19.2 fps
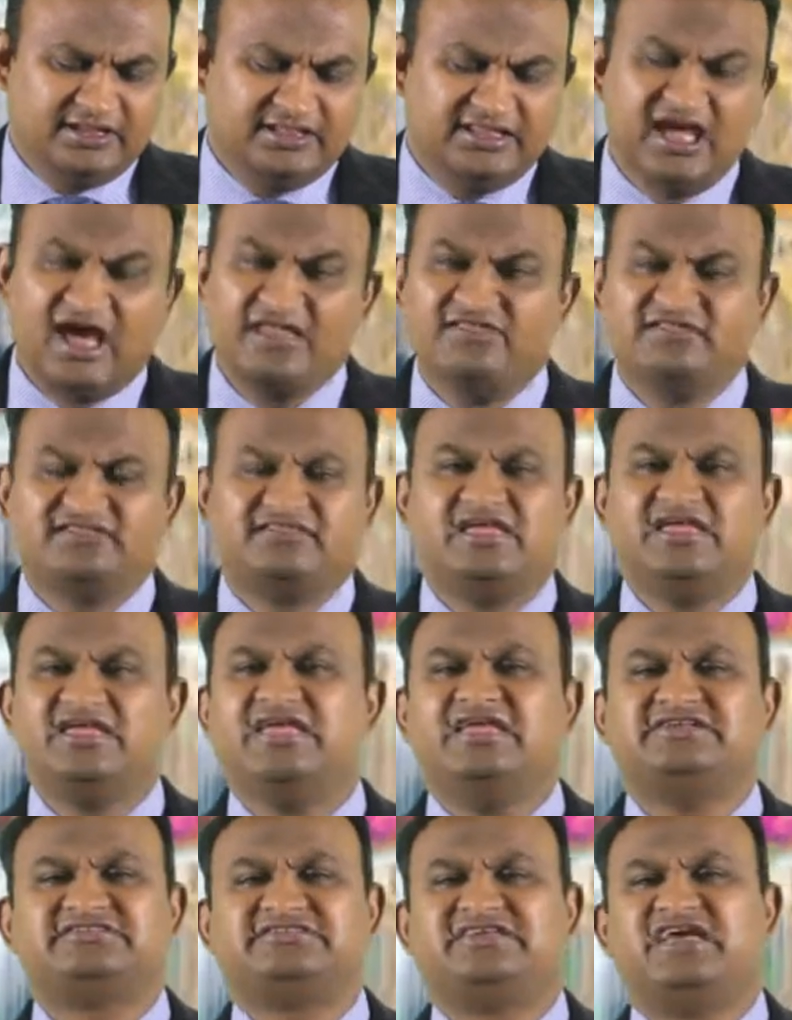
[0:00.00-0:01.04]
The other thing
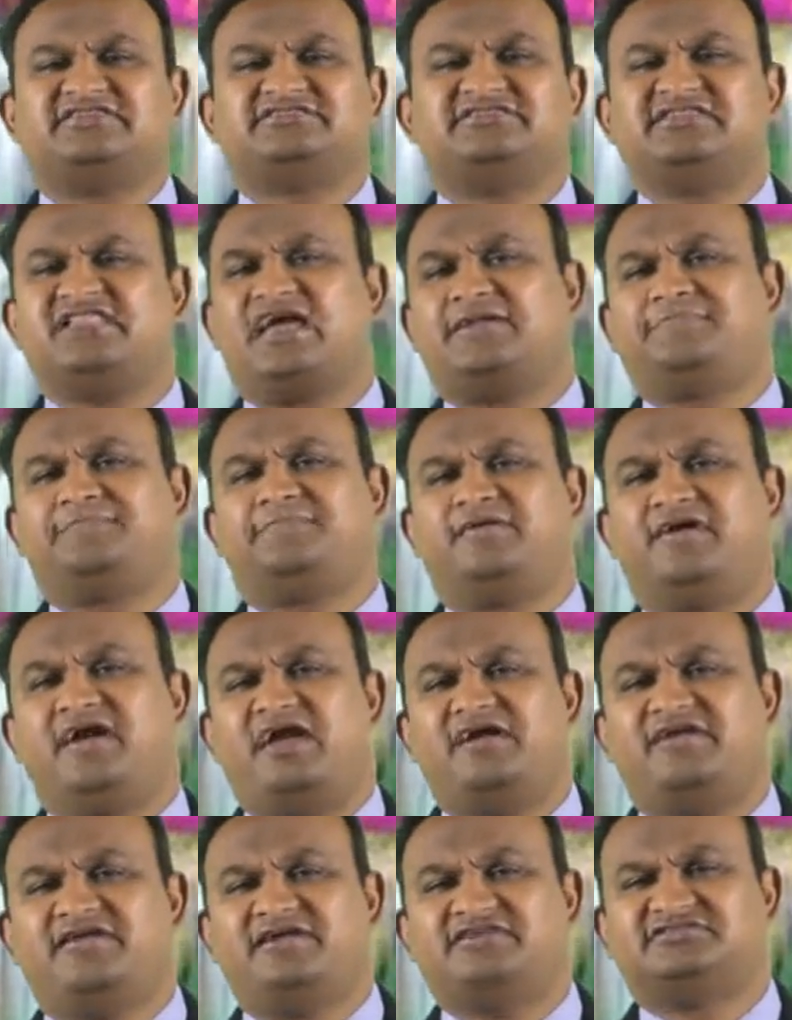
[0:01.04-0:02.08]
he says in that
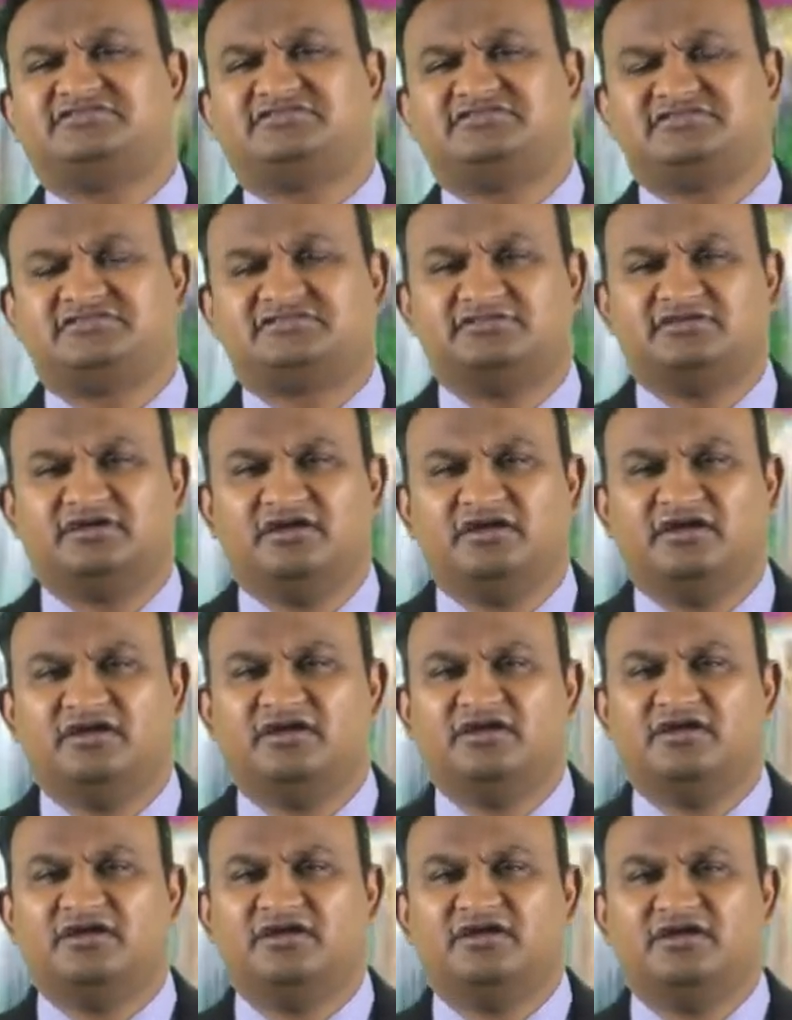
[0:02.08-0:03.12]
prayer is,
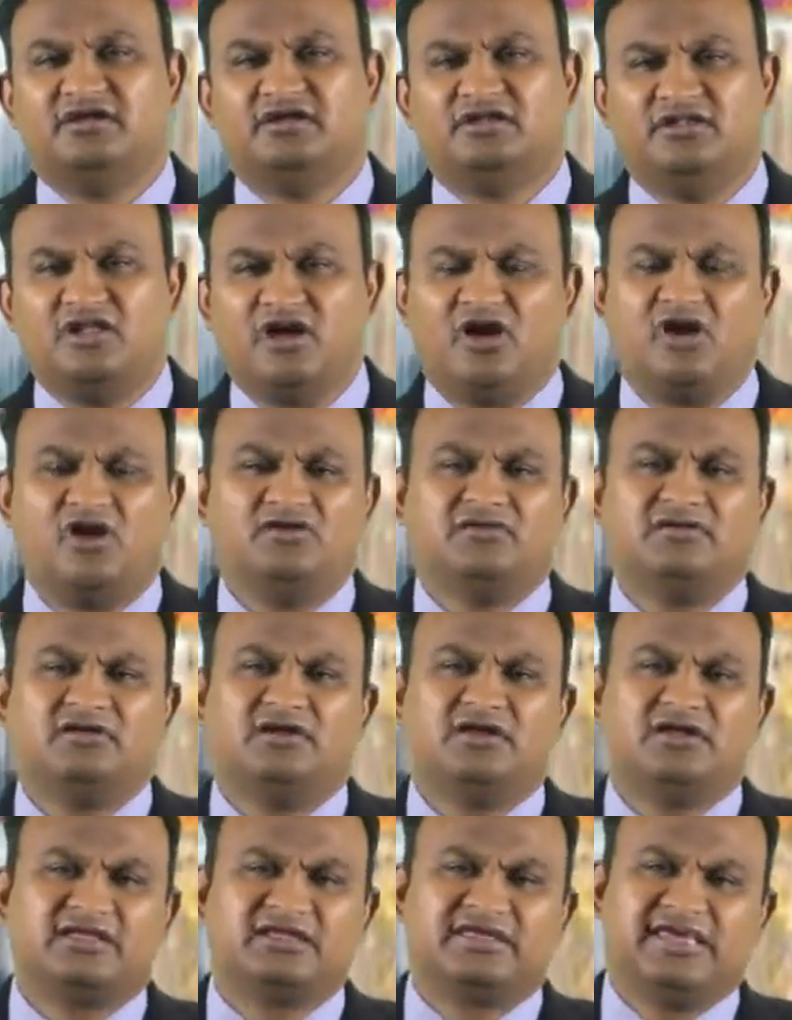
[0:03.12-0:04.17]
Lord,
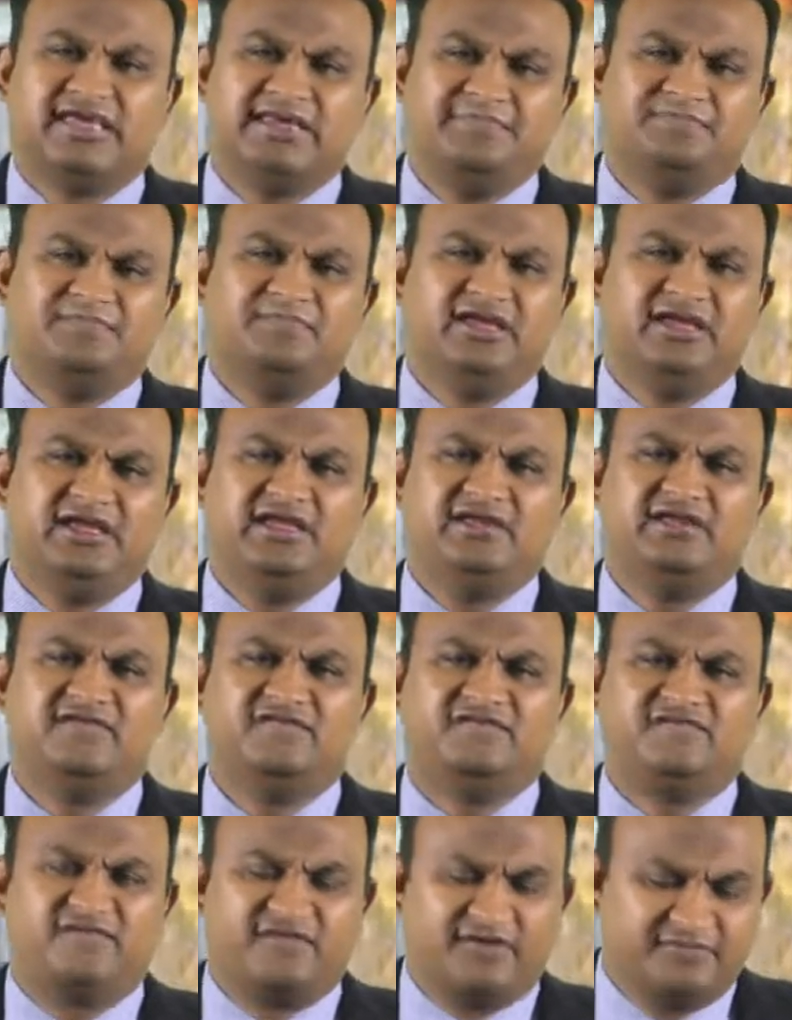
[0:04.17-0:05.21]
keep me
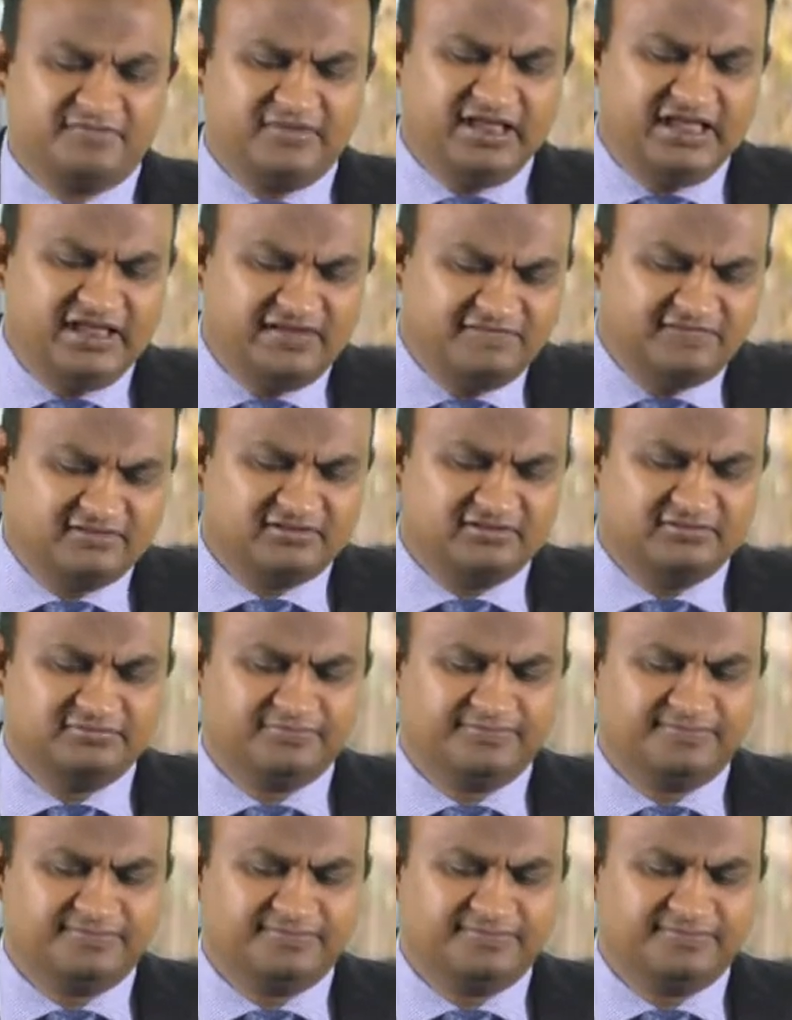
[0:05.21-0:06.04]
from evil.